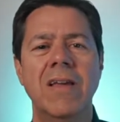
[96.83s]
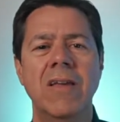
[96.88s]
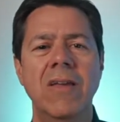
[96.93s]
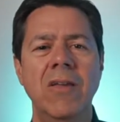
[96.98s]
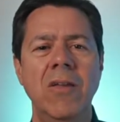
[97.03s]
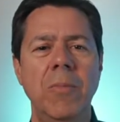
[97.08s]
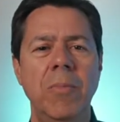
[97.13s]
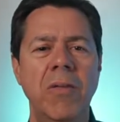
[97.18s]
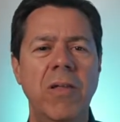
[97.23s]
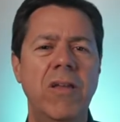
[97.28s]

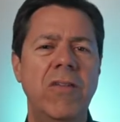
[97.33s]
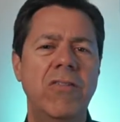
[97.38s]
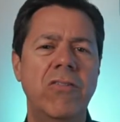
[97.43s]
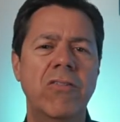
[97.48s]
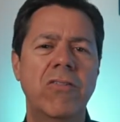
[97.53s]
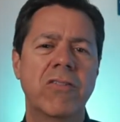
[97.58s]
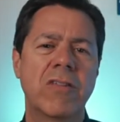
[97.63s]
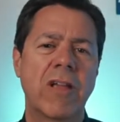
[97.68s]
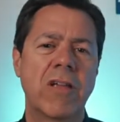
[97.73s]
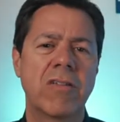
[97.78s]
You place
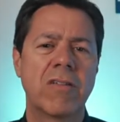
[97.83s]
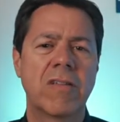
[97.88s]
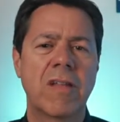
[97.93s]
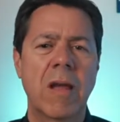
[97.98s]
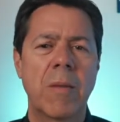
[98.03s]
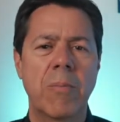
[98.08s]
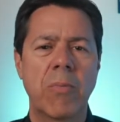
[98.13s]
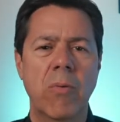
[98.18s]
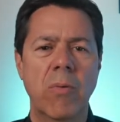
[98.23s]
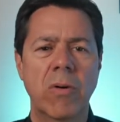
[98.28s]
your sell
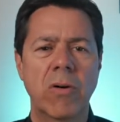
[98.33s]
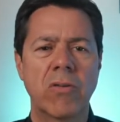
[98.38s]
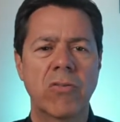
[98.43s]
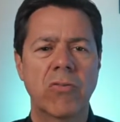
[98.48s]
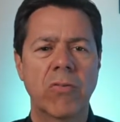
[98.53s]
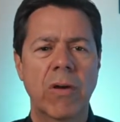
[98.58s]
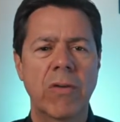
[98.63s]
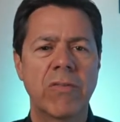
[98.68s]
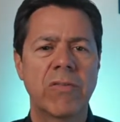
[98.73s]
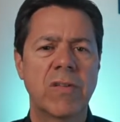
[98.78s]
stop order
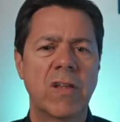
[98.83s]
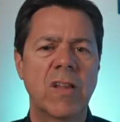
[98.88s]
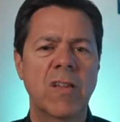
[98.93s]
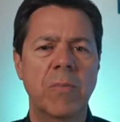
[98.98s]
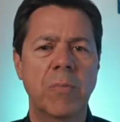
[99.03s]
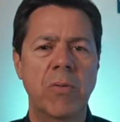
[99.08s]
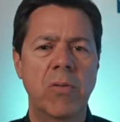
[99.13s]
12 cents